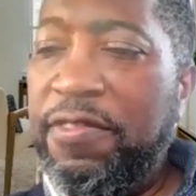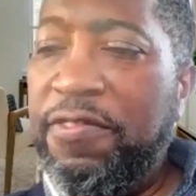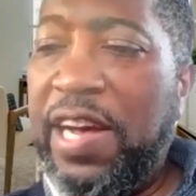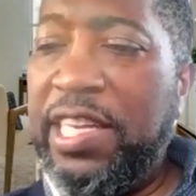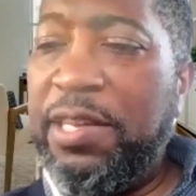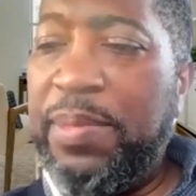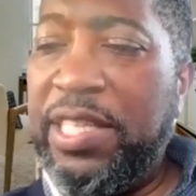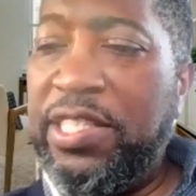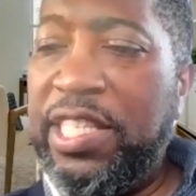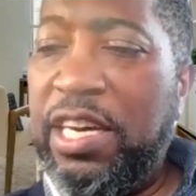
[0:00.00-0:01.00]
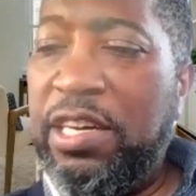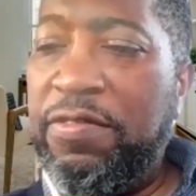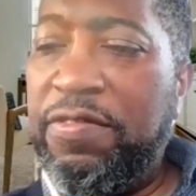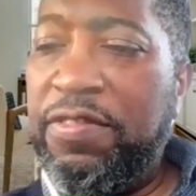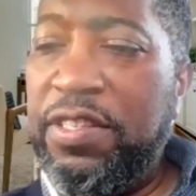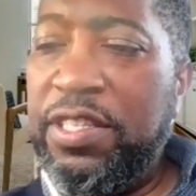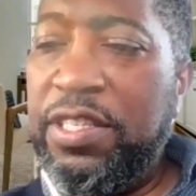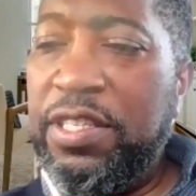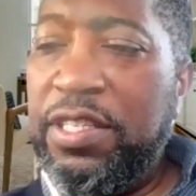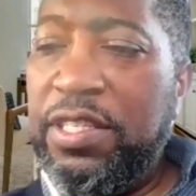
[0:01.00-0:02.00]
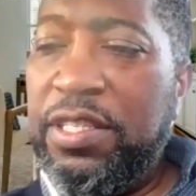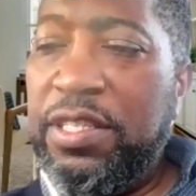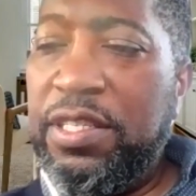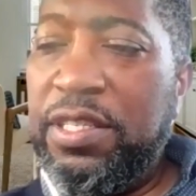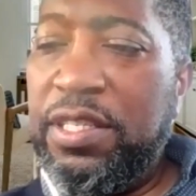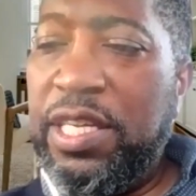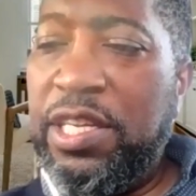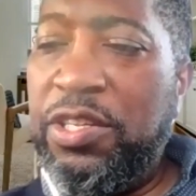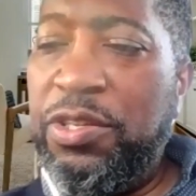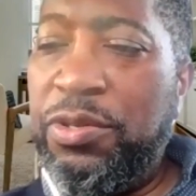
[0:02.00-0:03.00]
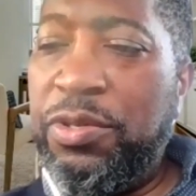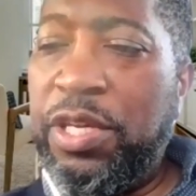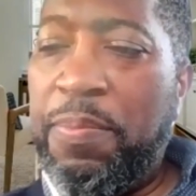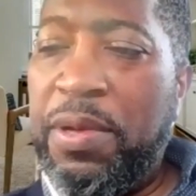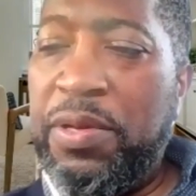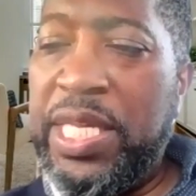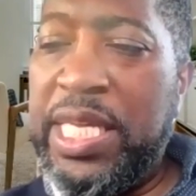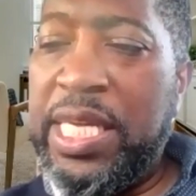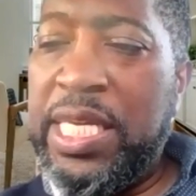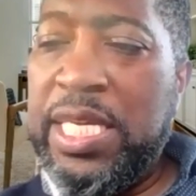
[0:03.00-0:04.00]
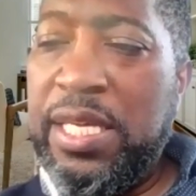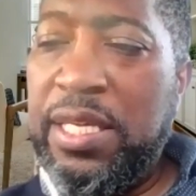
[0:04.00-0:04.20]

finding myself in a new community,